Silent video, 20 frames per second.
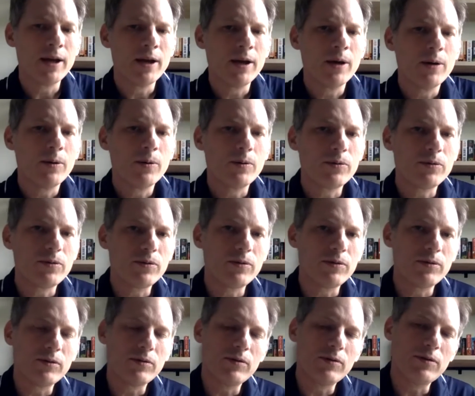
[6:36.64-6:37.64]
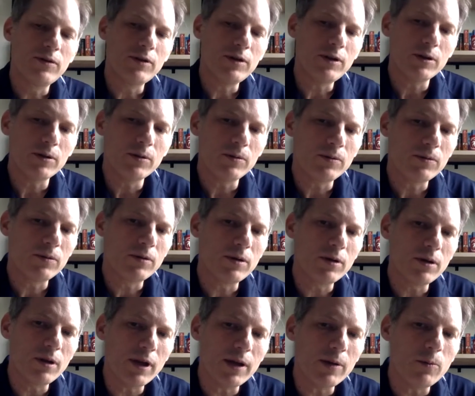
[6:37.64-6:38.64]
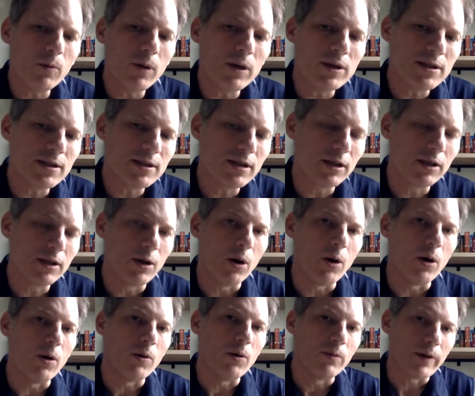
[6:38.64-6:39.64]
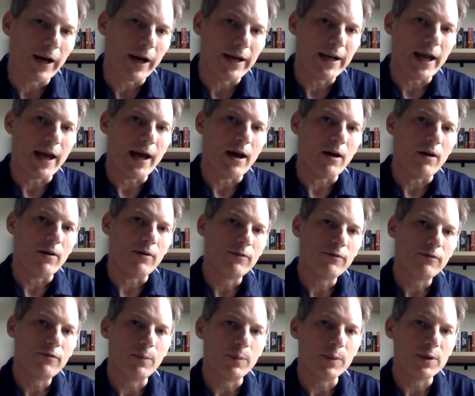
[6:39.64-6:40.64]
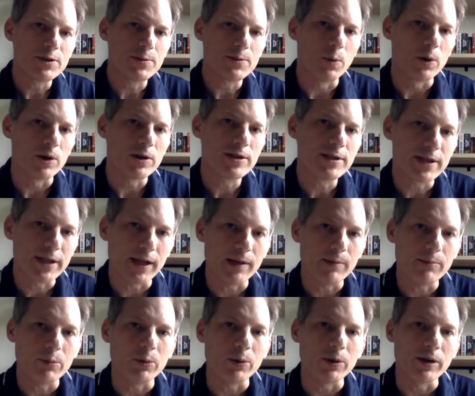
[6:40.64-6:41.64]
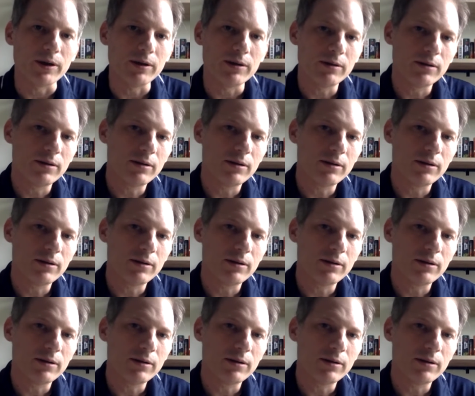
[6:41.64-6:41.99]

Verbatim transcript: kick out of it. Do you like what's the goal right now from a sports standpoint?